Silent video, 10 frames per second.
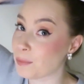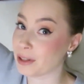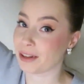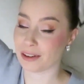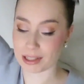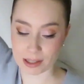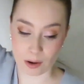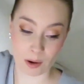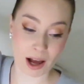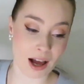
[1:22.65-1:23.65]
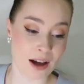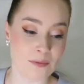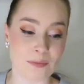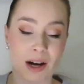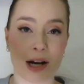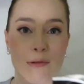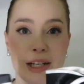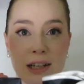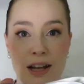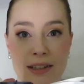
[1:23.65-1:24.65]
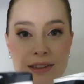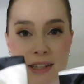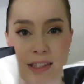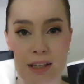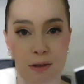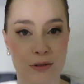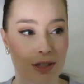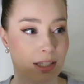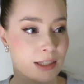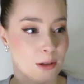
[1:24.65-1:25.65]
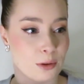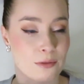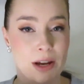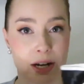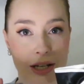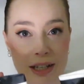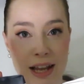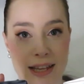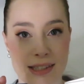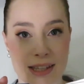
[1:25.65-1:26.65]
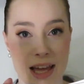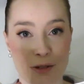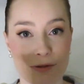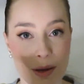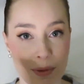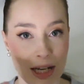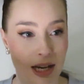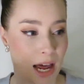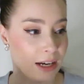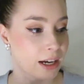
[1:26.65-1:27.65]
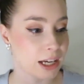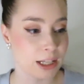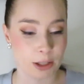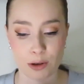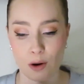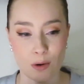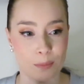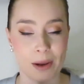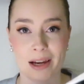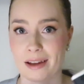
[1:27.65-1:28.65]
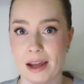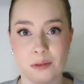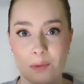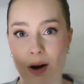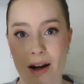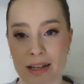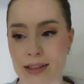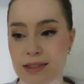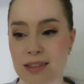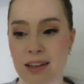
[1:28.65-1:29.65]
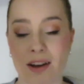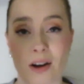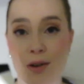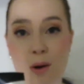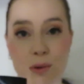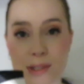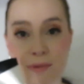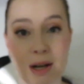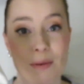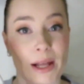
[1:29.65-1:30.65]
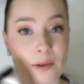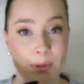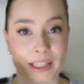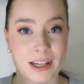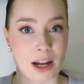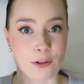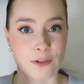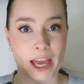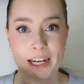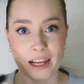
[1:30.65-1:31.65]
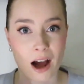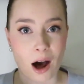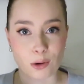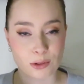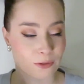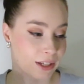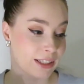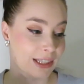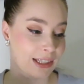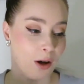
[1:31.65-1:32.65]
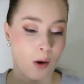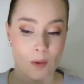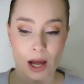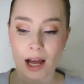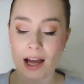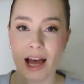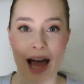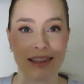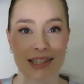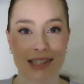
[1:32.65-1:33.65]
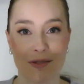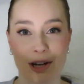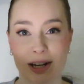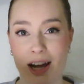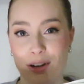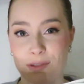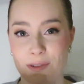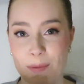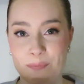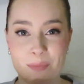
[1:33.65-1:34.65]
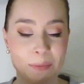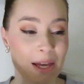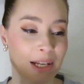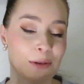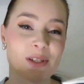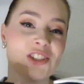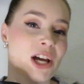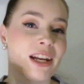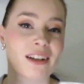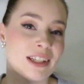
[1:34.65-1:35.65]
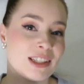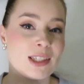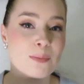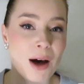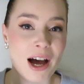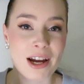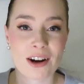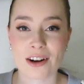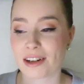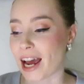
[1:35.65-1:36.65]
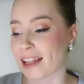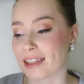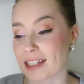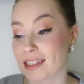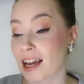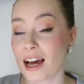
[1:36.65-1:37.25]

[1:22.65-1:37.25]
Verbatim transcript: here. So I really like these. I thought these look very classy and feminine, and, you know, black and white goes very well with kind of any outfit. So, and these are very kind of maybe a little bit Chanel inspired, and that's